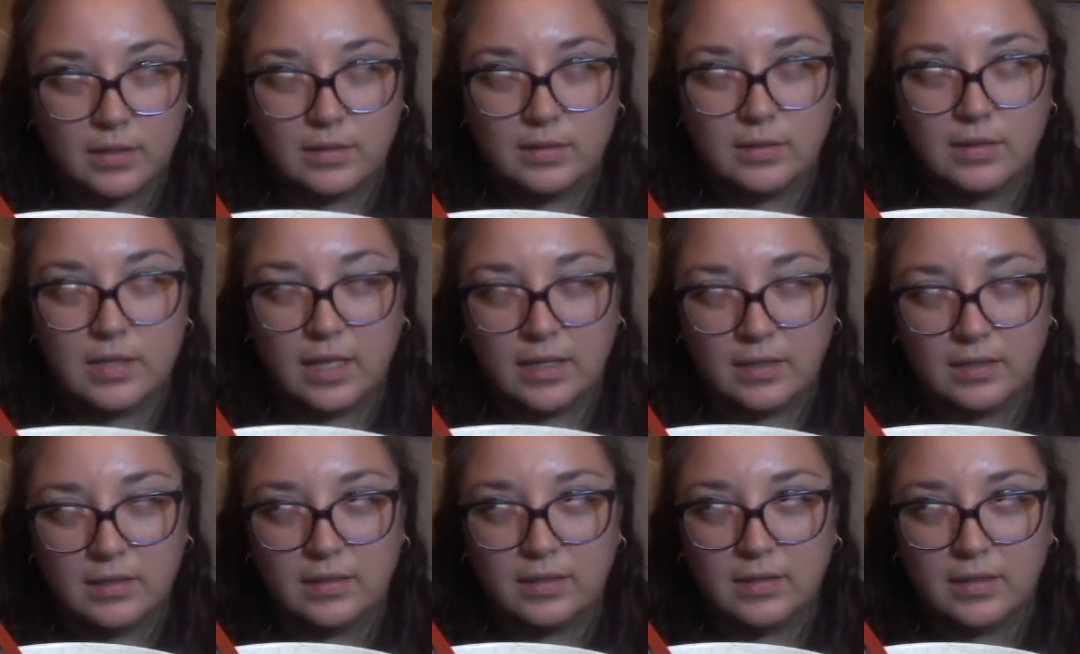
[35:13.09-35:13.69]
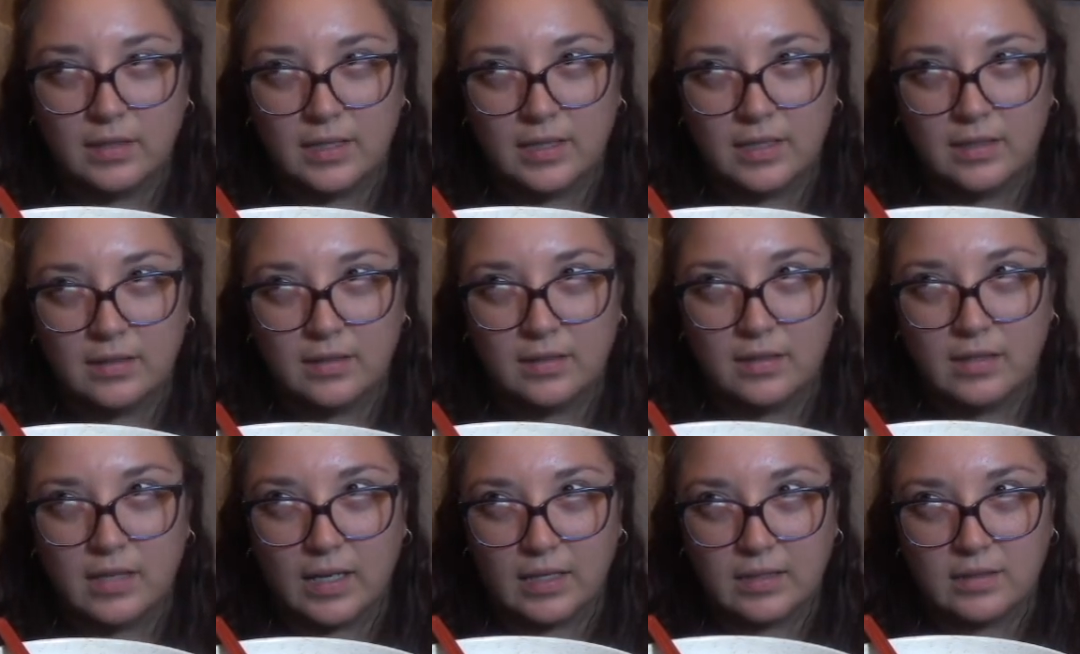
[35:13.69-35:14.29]
technically
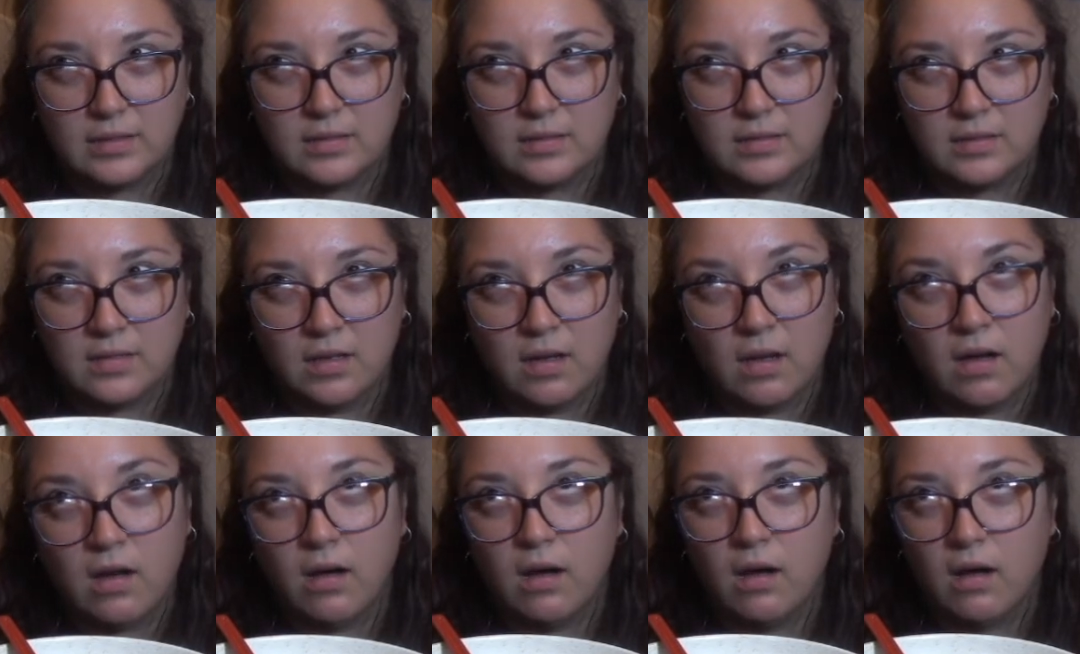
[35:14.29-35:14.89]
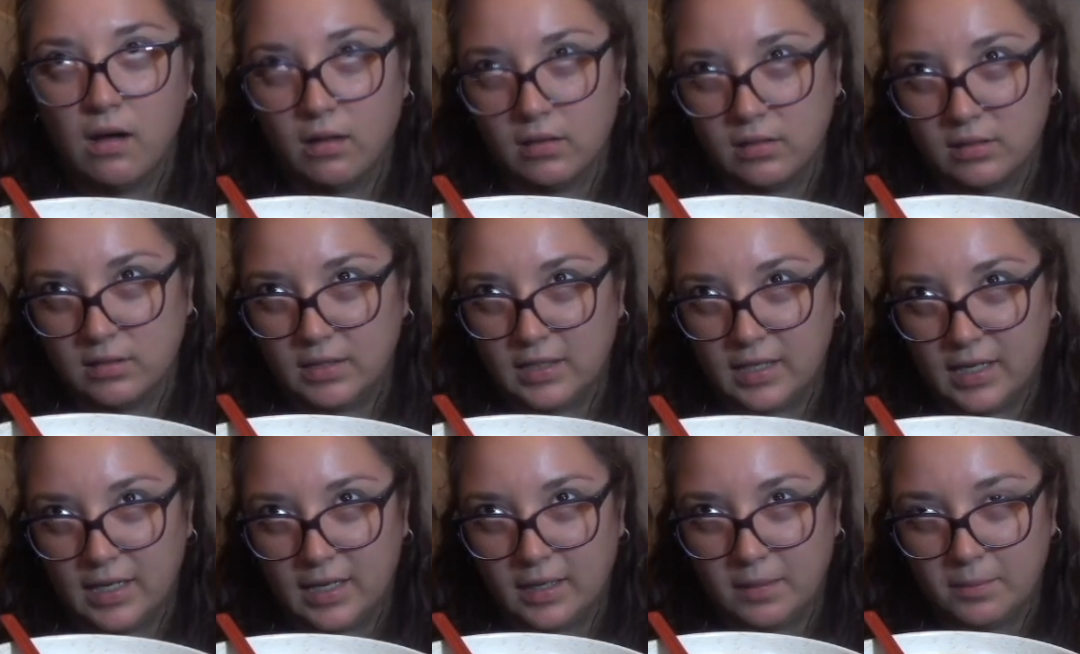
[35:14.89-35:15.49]
the next
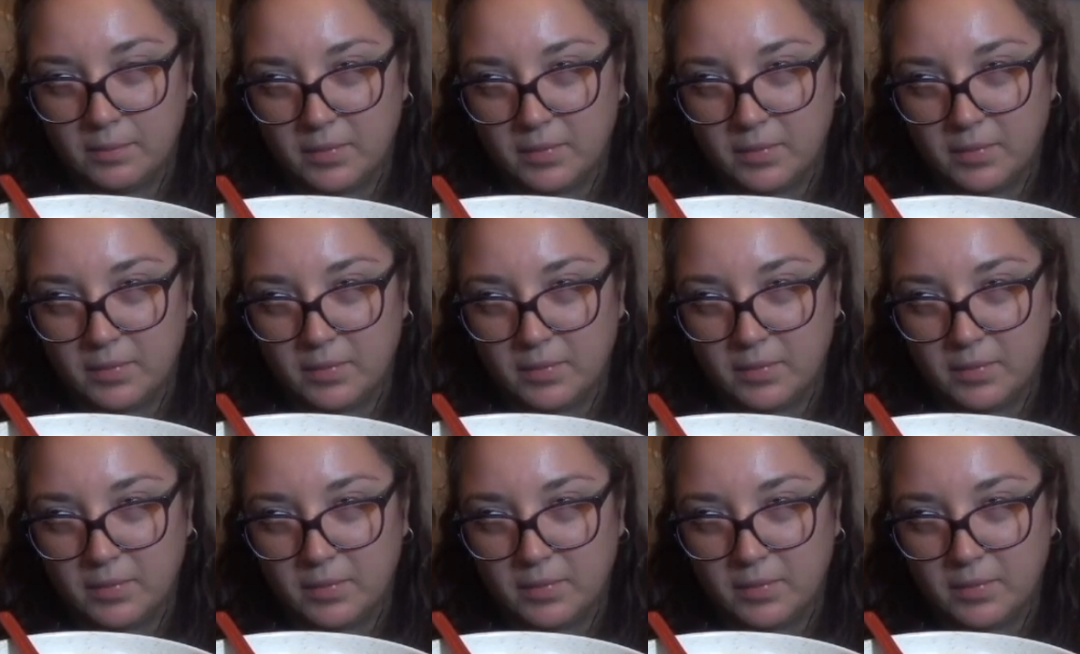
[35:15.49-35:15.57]
holiday,